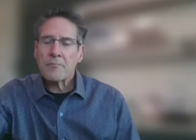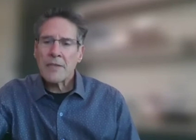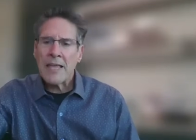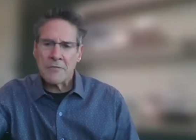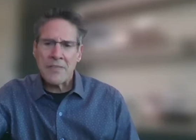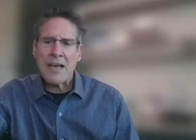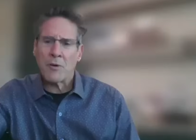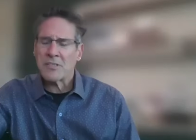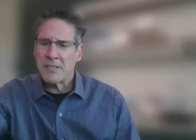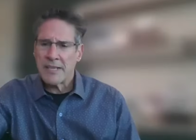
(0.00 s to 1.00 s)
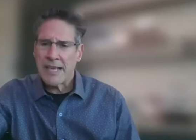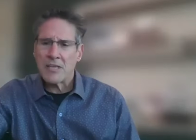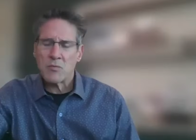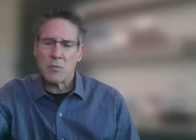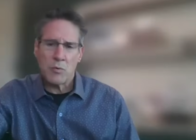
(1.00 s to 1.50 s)
And if that wasn't the
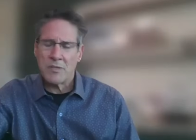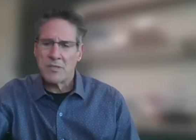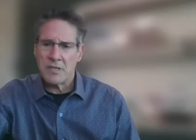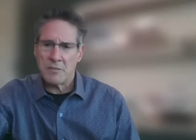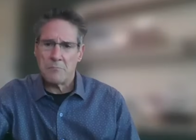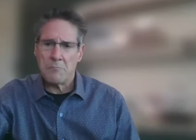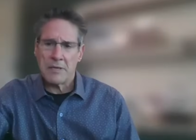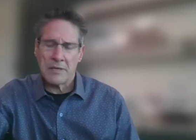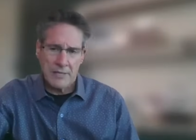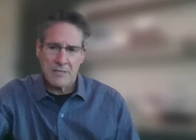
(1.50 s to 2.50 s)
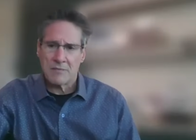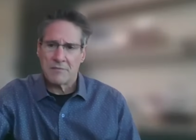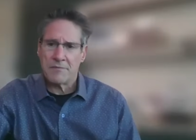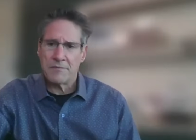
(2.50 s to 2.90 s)
case, we wouldn't see millions of